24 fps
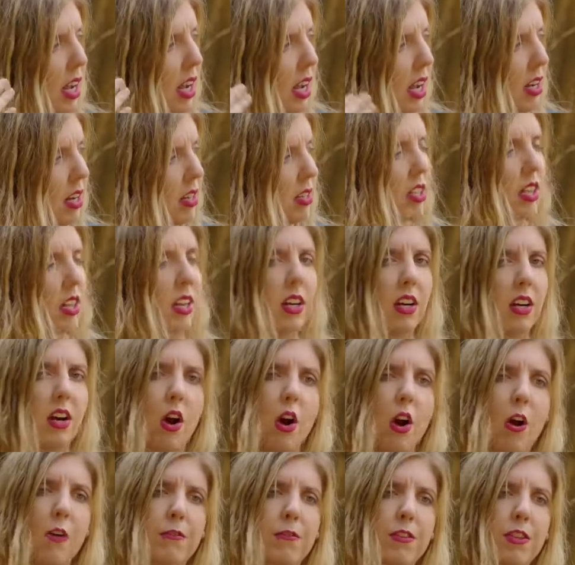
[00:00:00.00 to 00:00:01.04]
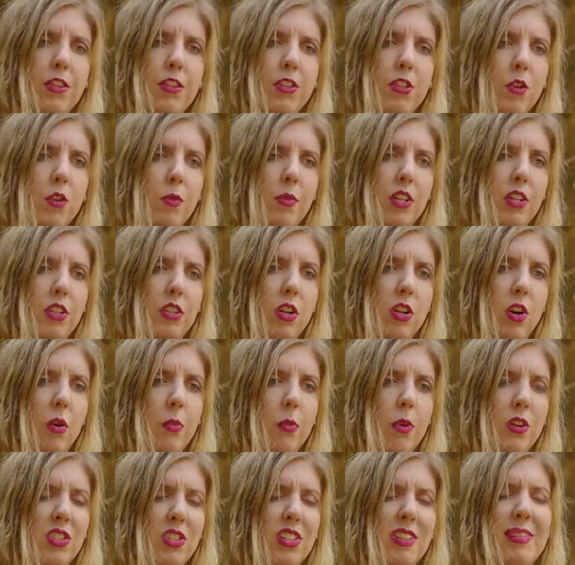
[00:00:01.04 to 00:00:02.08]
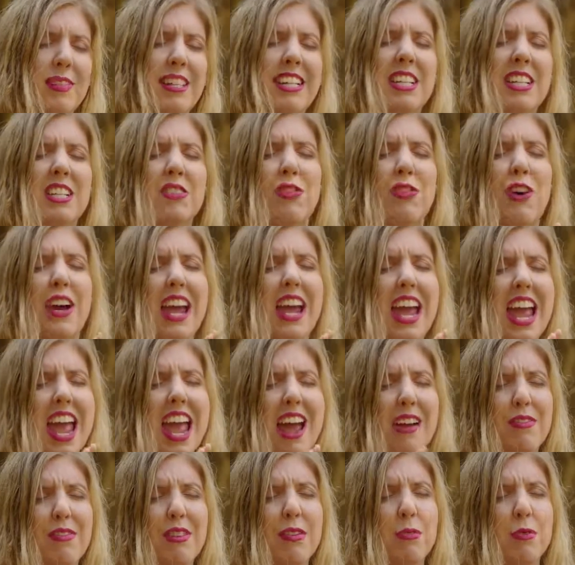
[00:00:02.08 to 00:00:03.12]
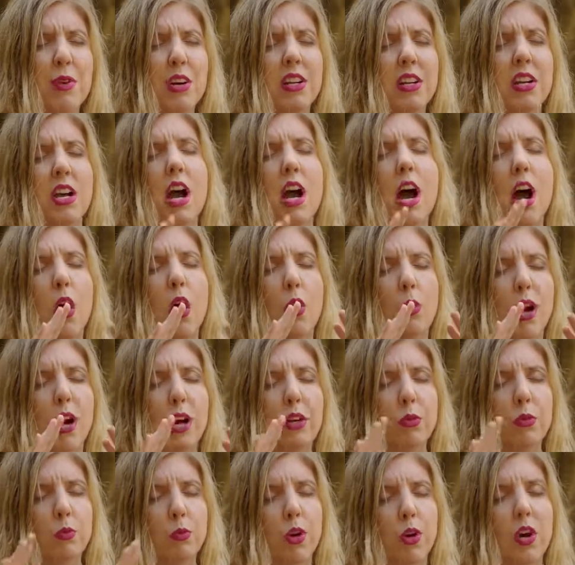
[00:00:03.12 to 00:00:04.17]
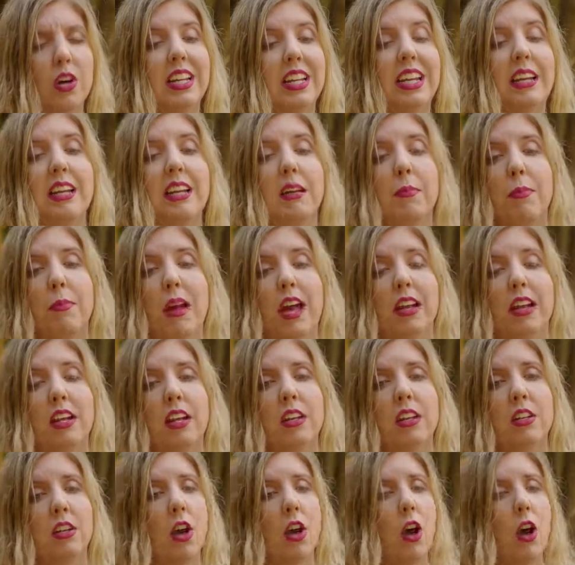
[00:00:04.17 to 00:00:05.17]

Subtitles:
and offer so much possibilities for everyone around the world, independent